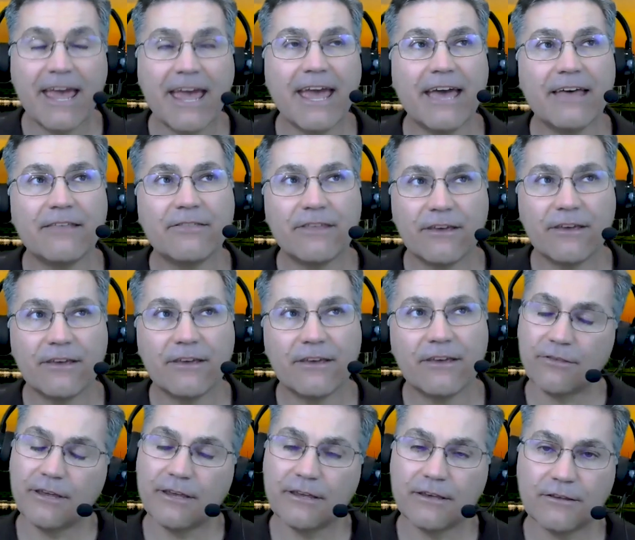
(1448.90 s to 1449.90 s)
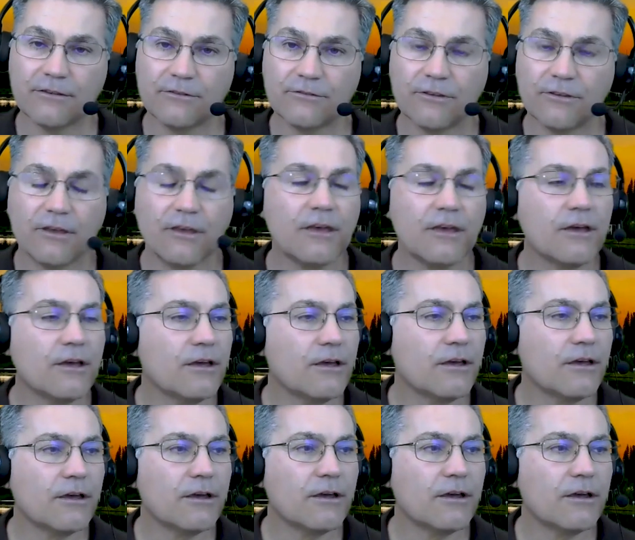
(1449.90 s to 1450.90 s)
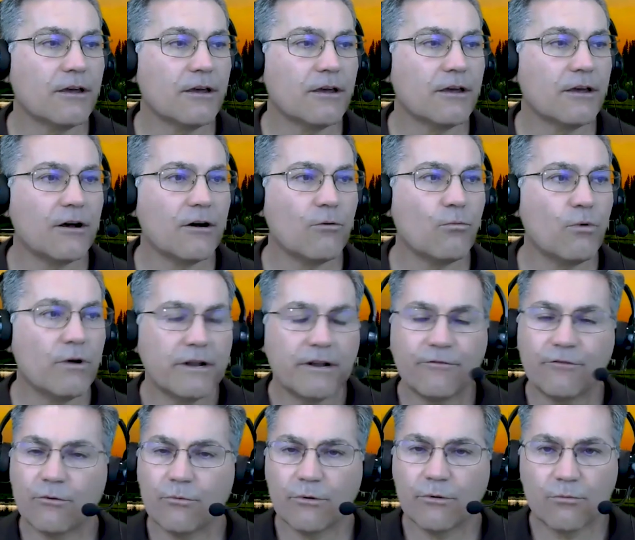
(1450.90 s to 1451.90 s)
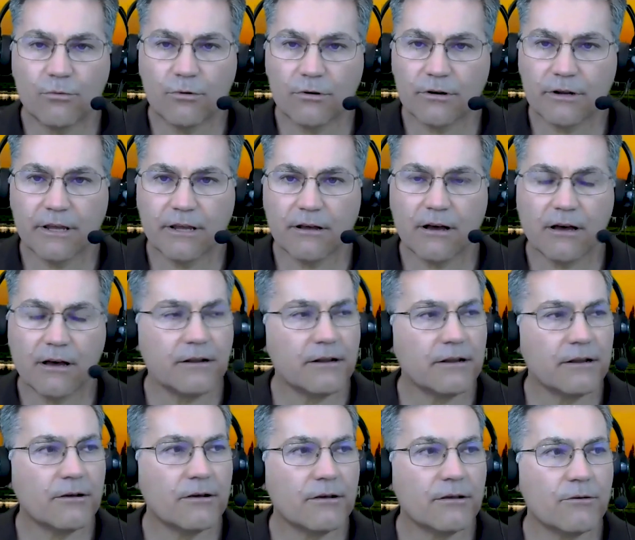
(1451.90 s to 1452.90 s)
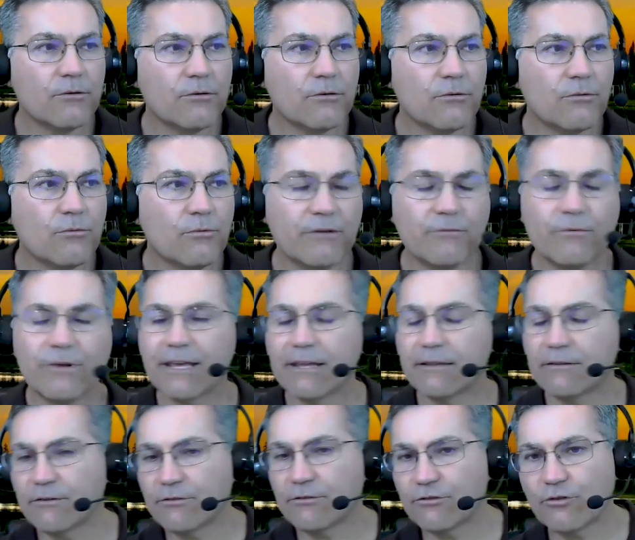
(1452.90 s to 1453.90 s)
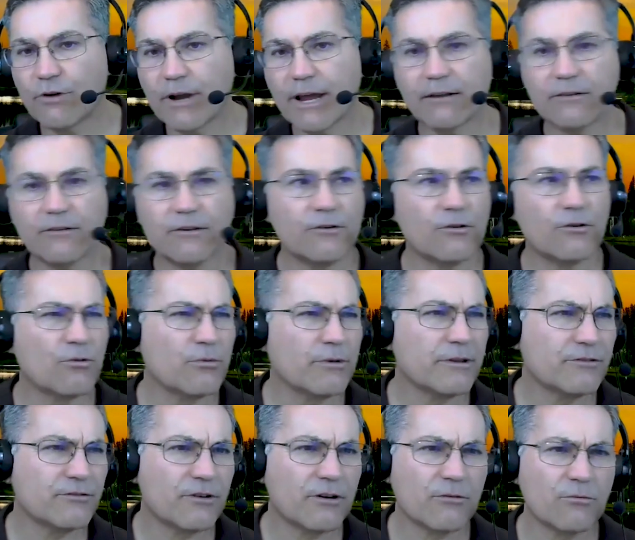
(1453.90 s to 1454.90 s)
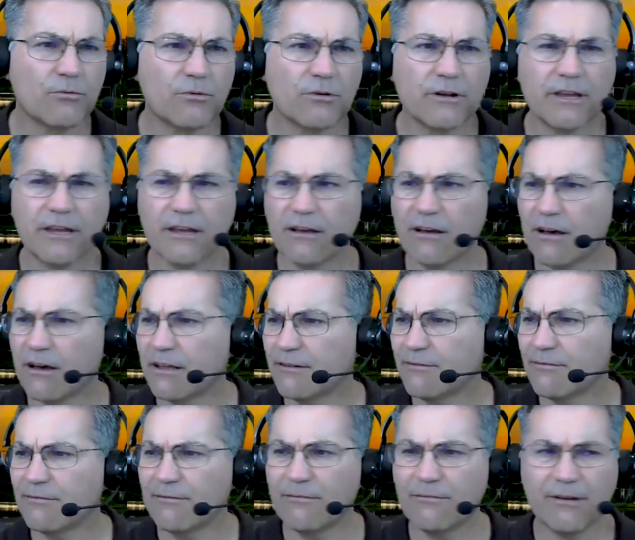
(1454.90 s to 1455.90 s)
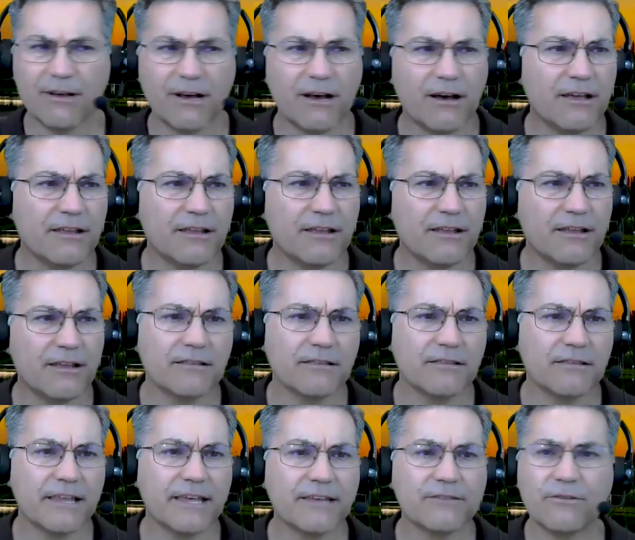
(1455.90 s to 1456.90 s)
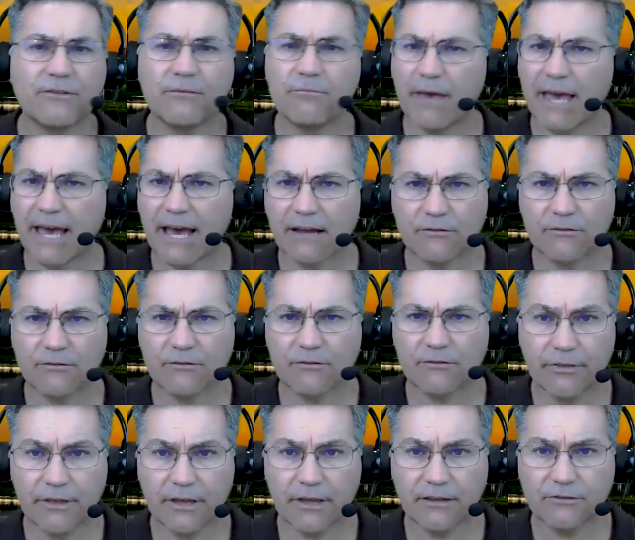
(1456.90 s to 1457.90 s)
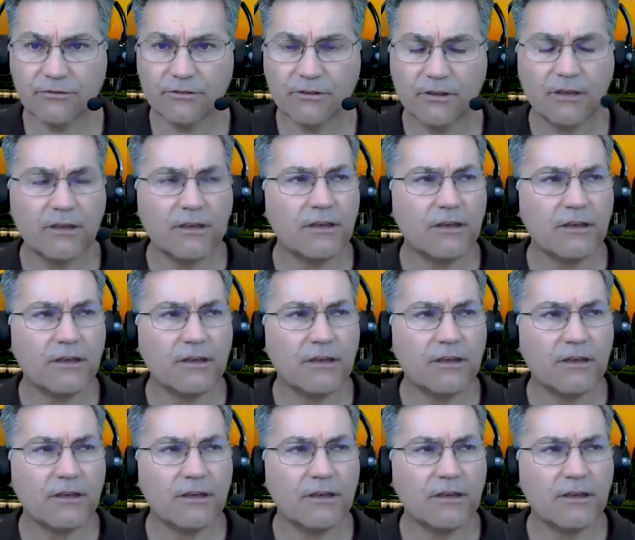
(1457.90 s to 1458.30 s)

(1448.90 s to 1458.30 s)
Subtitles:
And the other thing is, whatever we're working on, when we get distracted or we start working on less impactful things,